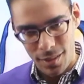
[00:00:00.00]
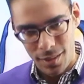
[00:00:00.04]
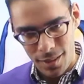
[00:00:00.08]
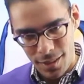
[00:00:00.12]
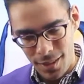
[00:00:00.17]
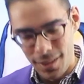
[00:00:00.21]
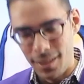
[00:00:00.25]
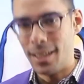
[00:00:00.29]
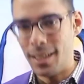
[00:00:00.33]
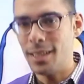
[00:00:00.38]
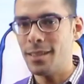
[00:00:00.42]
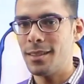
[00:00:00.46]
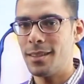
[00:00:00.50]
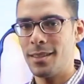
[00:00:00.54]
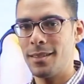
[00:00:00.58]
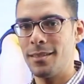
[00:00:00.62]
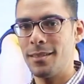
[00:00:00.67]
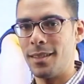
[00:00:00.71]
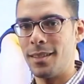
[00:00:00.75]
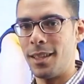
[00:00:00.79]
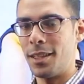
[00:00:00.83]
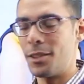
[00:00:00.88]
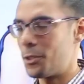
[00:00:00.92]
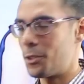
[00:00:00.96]
Yes,
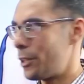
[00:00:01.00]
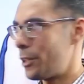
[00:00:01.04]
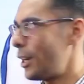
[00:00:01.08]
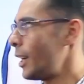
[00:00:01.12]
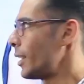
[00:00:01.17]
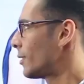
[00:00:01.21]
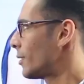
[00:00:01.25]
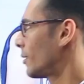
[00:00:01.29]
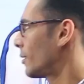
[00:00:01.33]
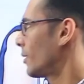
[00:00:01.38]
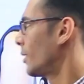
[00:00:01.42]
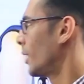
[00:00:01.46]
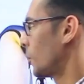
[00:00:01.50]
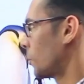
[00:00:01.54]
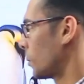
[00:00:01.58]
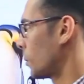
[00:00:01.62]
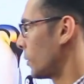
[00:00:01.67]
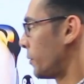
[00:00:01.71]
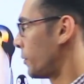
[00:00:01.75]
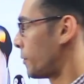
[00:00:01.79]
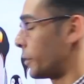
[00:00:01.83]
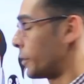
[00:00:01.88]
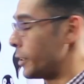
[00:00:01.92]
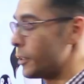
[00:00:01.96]
it's right. It will
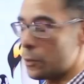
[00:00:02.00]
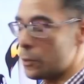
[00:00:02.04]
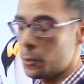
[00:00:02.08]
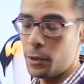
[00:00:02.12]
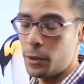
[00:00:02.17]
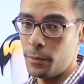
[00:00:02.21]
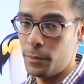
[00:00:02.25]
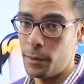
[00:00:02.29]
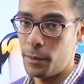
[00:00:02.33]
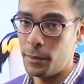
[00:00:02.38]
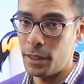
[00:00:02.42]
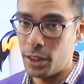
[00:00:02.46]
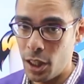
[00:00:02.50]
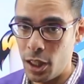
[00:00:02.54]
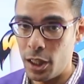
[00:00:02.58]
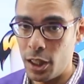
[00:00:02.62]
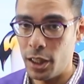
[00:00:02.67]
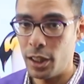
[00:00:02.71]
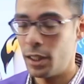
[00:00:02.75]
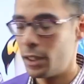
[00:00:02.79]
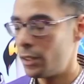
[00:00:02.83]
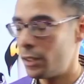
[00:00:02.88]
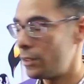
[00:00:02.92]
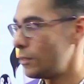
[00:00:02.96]
freeze or maybe
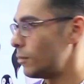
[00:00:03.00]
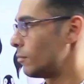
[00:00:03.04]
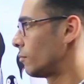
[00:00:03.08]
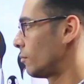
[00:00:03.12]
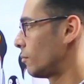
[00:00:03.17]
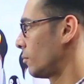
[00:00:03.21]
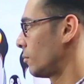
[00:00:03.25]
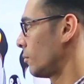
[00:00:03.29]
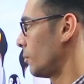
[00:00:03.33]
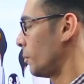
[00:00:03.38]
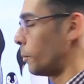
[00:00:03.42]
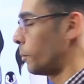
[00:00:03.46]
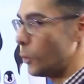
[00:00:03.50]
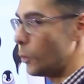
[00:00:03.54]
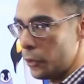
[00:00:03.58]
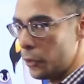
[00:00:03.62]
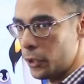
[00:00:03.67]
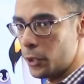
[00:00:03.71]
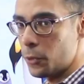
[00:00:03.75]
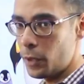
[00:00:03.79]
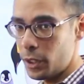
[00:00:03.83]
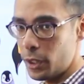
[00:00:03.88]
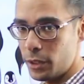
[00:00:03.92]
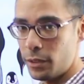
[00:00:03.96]
die. Both
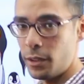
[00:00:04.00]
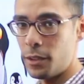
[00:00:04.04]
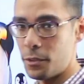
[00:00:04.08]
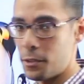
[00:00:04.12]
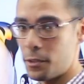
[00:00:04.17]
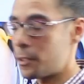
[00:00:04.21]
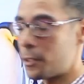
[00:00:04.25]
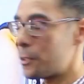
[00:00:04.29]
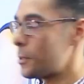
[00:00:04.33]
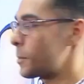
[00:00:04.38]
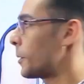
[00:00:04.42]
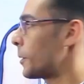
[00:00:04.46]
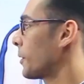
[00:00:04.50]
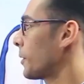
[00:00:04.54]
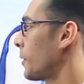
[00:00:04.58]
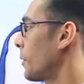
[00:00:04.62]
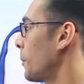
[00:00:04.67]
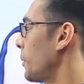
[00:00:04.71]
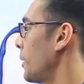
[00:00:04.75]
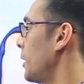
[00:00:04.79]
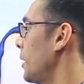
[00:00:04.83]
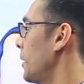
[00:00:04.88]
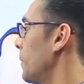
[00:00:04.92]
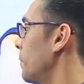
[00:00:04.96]
are right answers, by the
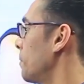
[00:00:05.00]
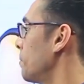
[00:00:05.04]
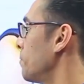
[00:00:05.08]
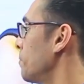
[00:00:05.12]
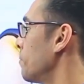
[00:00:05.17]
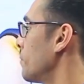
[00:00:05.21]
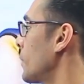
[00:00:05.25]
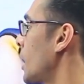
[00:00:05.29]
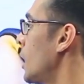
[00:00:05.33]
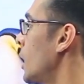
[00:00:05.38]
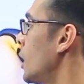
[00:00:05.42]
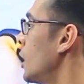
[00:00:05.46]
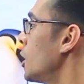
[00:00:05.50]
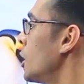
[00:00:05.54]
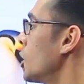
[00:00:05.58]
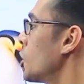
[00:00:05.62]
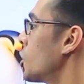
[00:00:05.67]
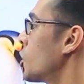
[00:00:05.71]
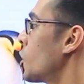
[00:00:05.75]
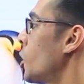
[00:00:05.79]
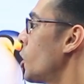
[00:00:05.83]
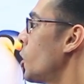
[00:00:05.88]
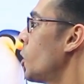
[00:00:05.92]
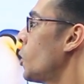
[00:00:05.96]
way.
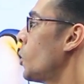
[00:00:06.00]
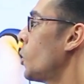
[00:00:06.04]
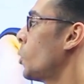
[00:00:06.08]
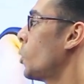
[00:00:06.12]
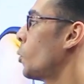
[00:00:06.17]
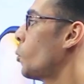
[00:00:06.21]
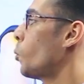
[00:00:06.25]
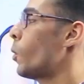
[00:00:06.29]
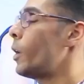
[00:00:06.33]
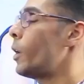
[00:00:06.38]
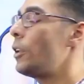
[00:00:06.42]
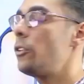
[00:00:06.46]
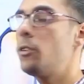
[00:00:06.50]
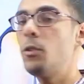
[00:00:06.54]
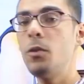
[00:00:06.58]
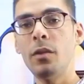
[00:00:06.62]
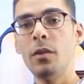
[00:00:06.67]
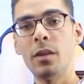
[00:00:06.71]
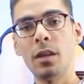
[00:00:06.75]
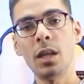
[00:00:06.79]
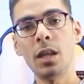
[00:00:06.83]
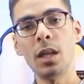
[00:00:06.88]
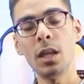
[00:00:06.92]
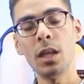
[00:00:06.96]
So what do
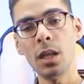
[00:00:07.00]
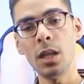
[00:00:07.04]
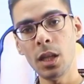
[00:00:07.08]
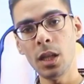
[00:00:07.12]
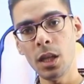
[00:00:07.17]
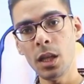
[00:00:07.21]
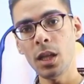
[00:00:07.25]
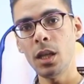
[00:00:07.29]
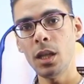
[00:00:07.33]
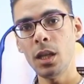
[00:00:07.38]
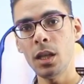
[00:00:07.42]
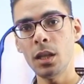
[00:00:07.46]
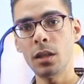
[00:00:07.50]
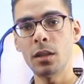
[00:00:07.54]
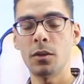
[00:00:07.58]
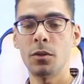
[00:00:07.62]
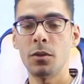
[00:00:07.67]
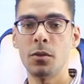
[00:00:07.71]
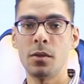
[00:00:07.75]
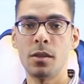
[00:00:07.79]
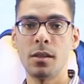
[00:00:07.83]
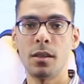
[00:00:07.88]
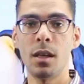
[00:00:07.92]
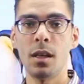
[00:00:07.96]
they need
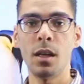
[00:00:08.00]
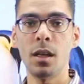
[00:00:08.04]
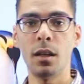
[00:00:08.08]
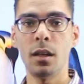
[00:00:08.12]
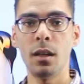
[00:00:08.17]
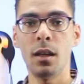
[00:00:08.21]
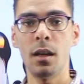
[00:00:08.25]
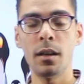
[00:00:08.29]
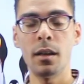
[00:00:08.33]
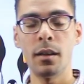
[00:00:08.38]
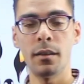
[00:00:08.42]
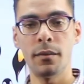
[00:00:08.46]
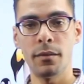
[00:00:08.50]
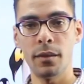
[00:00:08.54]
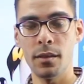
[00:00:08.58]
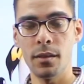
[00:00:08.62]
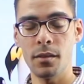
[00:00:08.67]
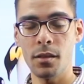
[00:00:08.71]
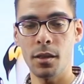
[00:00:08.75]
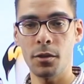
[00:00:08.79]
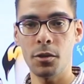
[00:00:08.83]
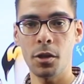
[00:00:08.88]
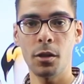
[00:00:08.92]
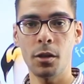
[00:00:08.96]
to stay alive in
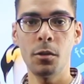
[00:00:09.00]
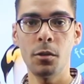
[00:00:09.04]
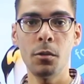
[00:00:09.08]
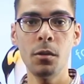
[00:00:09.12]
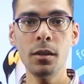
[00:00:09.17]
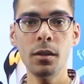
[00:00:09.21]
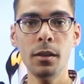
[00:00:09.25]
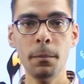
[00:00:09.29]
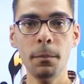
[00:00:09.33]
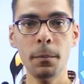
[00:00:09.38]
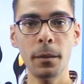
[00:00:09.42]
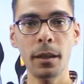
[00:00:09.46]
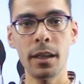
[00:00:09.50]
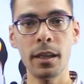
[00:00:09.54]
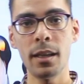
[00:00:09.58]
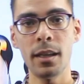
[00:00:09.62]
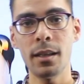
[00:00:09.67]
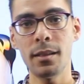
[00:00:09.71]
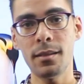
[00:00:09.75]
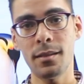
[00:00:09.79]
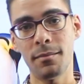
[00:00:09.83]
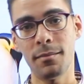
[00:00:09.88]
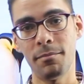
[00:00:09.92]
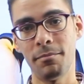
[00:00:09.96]
such a cold
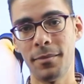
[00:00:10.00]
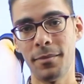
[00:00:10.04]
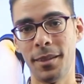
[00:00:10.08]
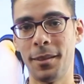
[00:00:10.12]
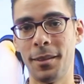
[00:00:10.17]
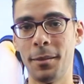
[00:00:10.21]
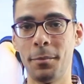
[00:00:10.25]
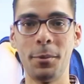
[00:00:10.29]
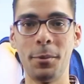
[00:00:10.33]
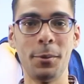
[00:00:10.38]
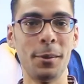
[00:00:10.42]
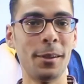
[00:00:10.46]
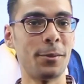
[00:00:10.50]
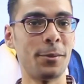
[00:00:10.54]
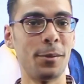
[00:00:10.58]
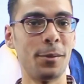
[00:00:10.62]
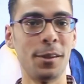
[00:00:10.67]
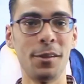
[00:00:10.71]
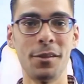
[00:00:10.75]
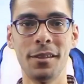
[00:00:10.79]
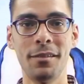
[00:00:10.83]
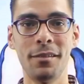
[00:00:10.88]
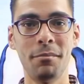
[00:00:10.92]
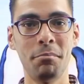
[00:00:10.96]
place in the polar
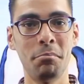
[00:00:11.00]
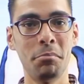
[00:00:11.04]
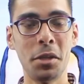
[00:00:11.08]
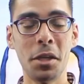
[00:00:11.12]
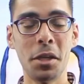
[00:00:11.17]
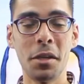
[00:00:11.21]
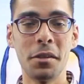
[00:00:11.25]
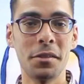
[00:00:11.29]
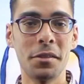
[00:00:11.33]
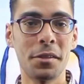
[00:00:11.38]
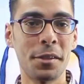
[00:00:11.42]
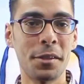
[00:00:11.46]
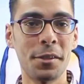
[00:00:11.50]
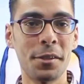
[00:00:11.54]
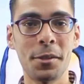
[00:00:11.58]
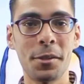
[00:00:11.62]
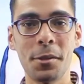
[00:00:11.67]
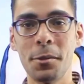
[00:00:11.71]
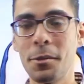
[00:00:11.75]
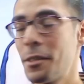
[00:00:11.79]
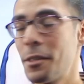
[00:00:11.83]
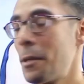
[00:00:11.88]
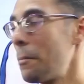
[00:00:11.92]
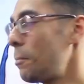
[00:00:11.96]
region? The answer is
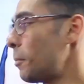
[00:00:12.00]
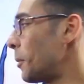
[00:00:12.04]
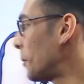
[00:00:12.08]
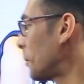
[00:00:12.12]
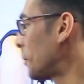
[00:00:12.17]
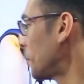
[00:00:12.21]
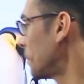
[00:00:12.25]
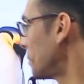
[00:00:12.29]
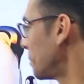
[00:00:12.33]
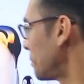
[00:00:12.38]
so simple.